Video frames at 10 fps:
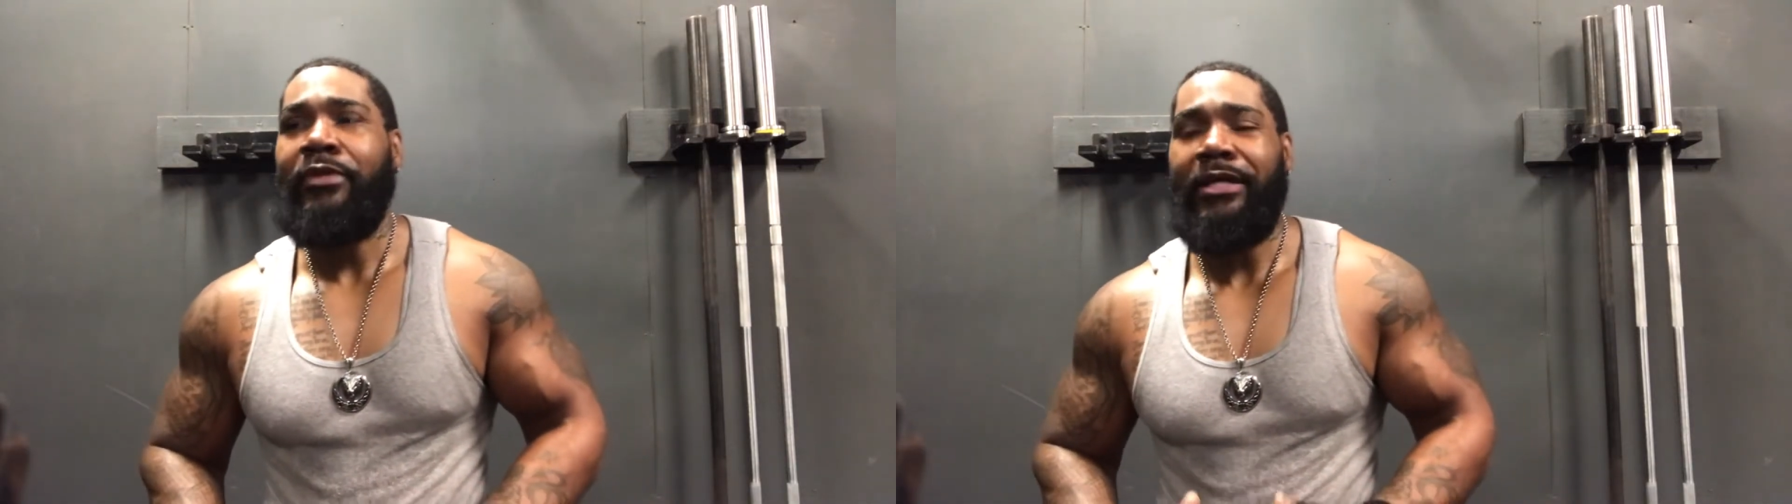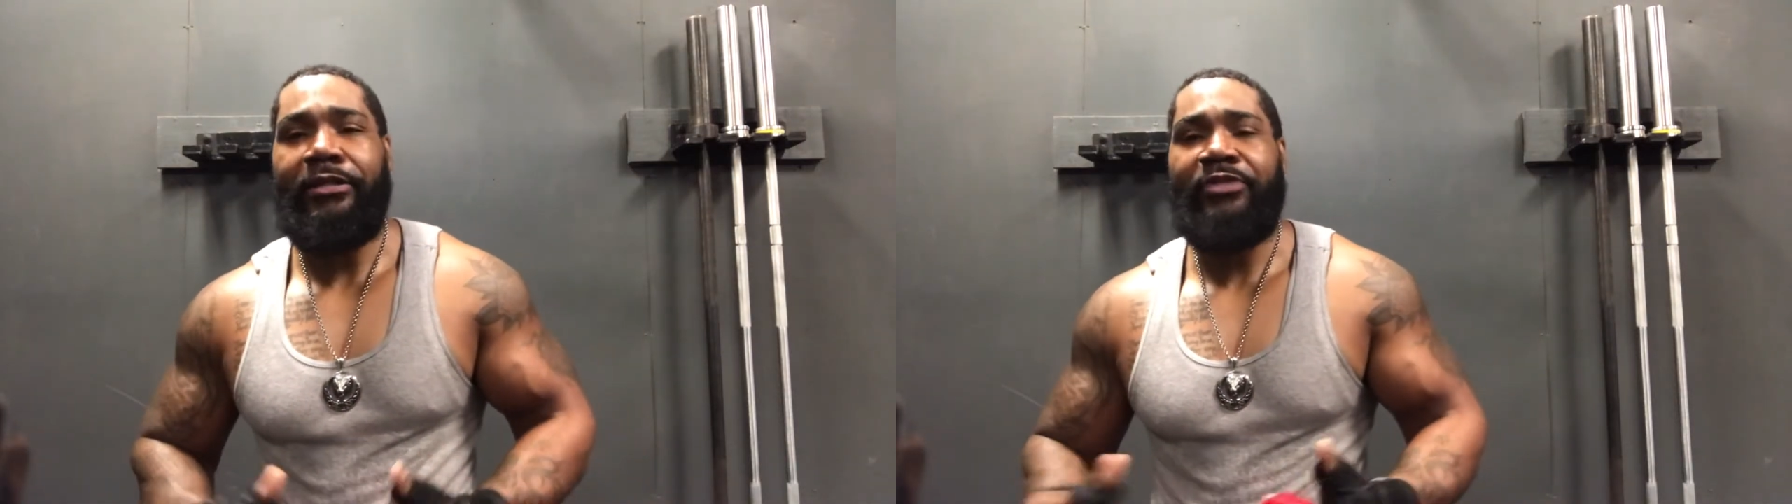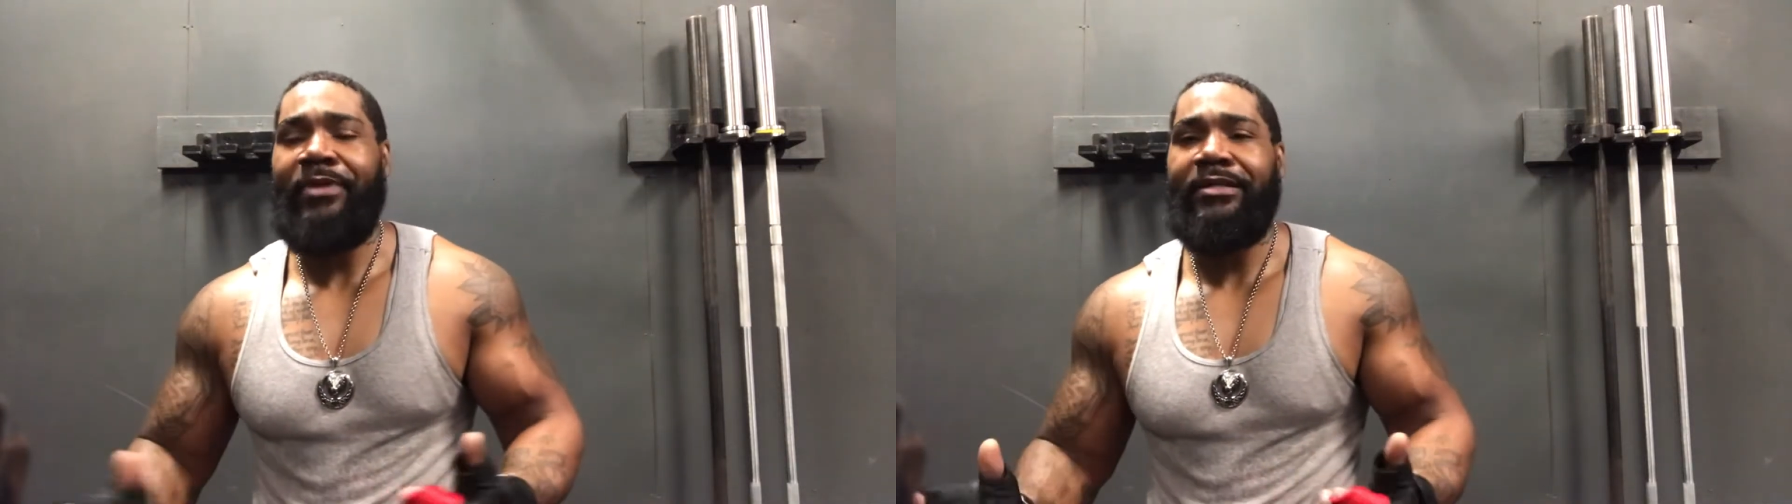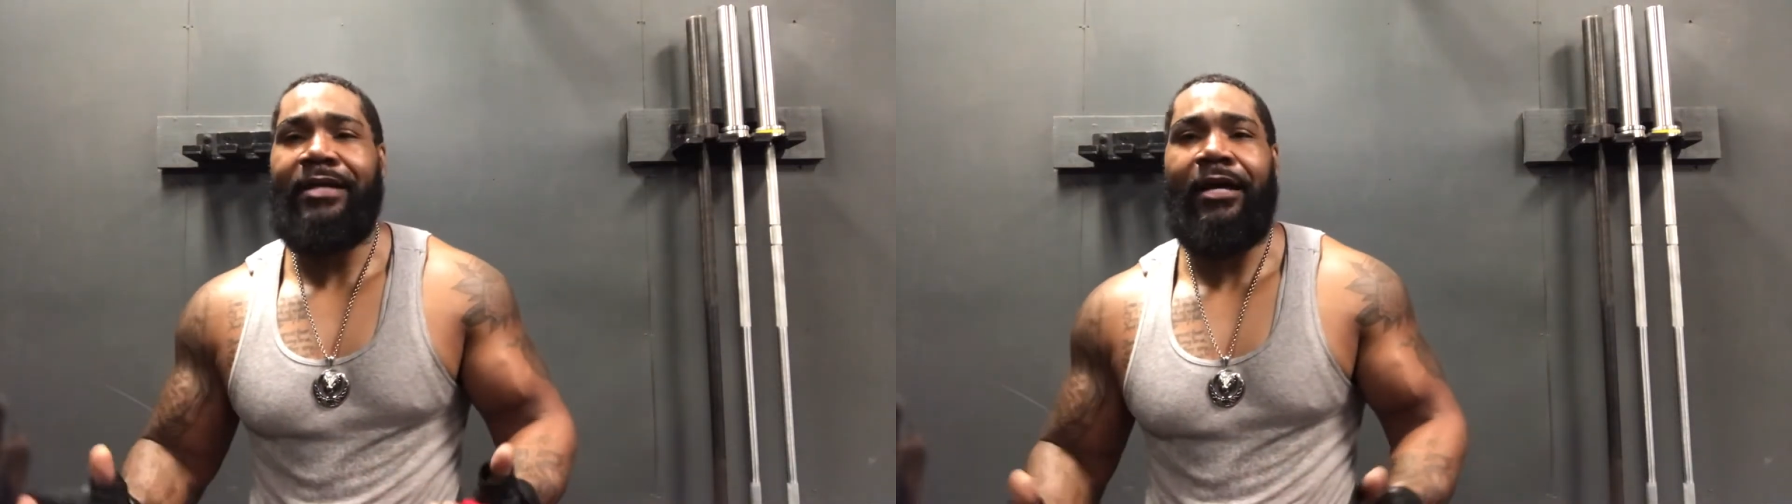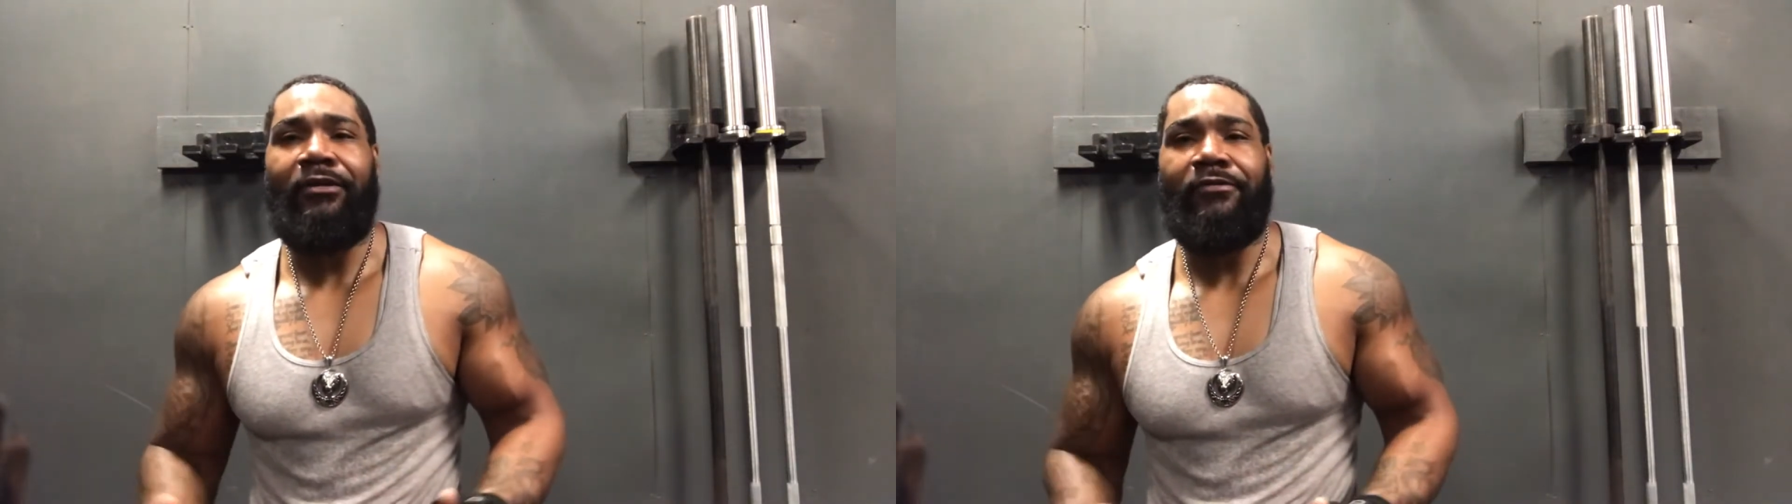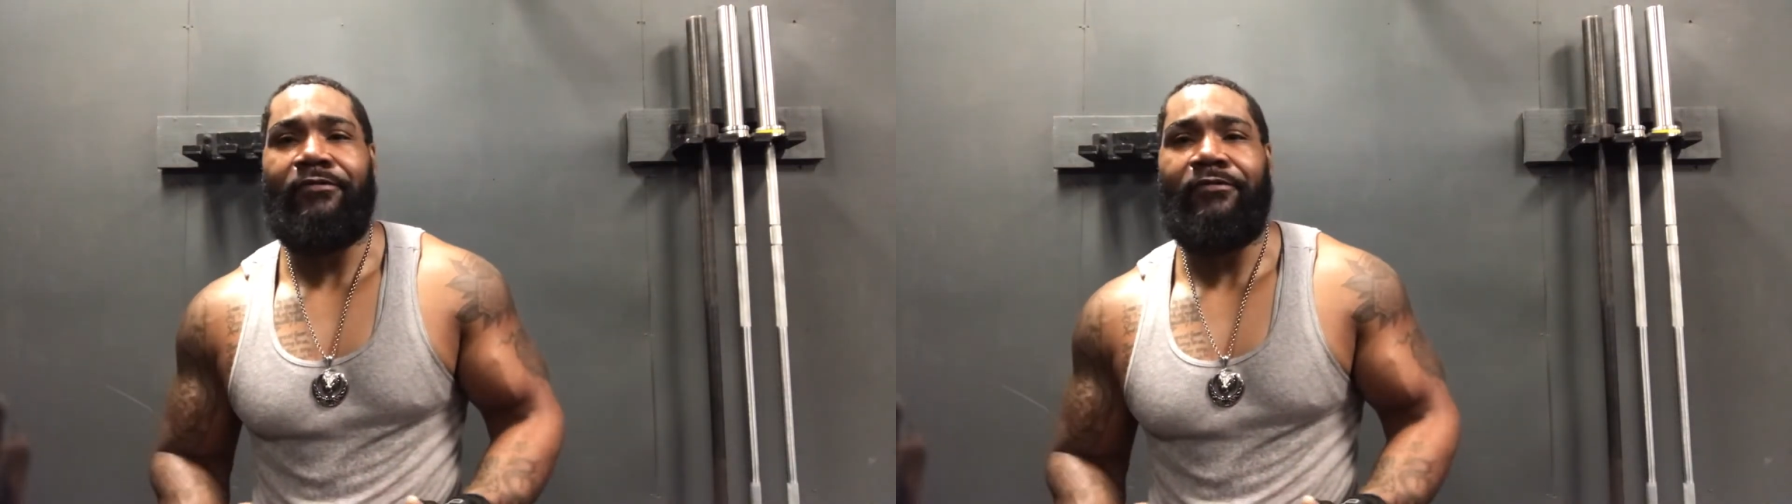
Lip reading: in spectacular